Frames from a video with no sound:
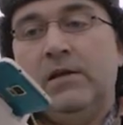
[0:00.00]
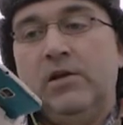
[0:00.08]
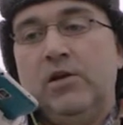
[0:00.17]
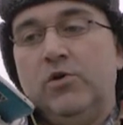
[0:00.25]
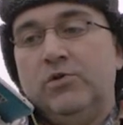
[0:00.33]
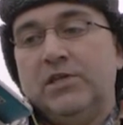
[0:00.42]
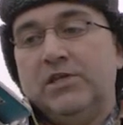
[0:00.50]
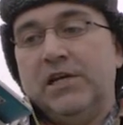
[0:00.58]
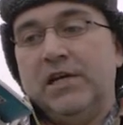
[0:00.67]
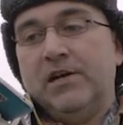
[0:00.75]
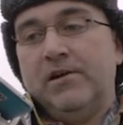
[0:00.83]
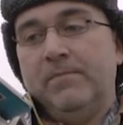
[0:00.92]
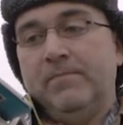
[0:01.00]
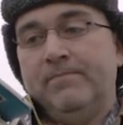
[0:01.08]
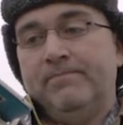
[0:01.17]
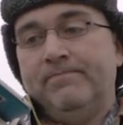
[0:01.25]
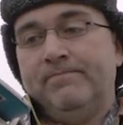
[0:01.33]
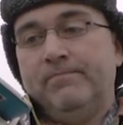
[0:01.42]
lose the signal.
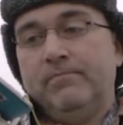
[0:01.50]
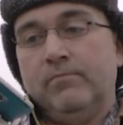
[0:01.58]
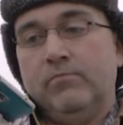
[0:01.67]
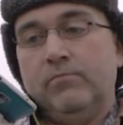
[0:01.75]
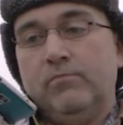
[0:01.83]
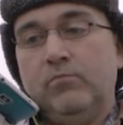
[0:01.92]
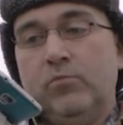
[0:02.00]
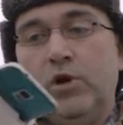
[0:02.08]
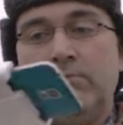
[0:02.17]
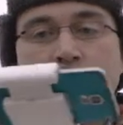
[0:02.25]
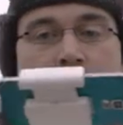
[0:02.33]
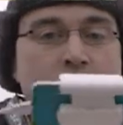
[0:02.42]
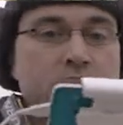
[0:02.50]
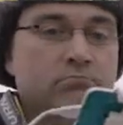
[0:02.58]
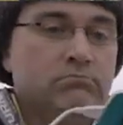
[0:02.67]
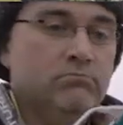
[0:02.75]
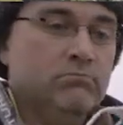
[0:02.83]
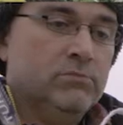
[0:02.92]
Well,
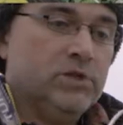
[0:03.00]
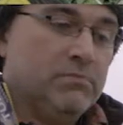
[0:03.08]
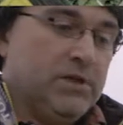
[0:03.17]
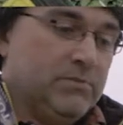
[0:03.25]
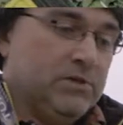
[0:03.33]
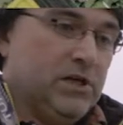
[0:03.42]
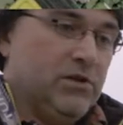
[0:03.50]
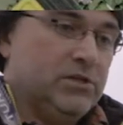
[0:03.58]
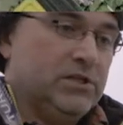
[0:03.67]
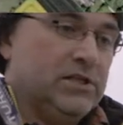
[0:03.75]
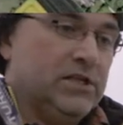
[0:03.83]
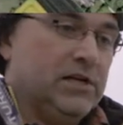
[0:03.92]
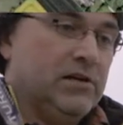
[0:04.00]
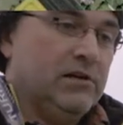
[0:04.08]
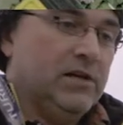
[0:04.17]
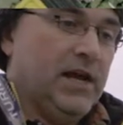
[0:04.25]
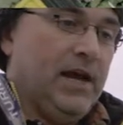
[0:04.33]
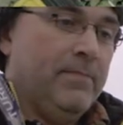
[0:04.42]
sometimes it loses the signal.
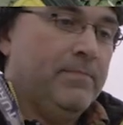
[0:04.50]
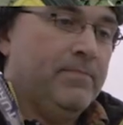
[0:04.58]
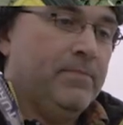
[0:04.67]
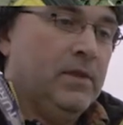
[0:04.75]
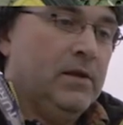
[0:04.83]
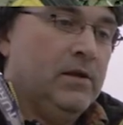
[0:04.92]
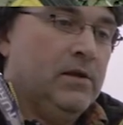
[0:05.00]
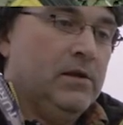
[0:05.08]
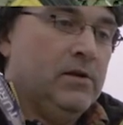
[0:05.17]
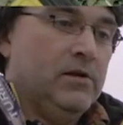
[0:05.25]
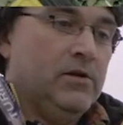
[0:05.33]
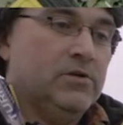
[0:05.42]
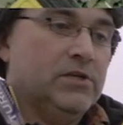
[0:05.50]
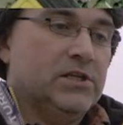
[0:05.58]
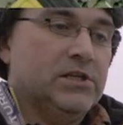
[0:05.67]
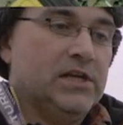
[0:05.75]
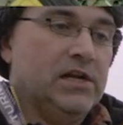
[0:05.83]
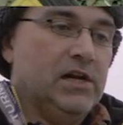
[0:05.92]
There, loses the
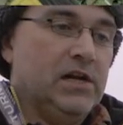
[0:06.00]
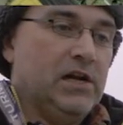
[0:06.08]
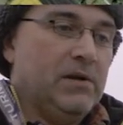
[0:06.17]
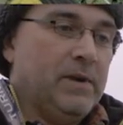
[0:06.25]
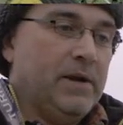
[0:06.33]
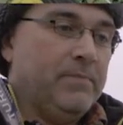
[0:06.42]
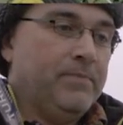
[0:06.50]
signal a little bit.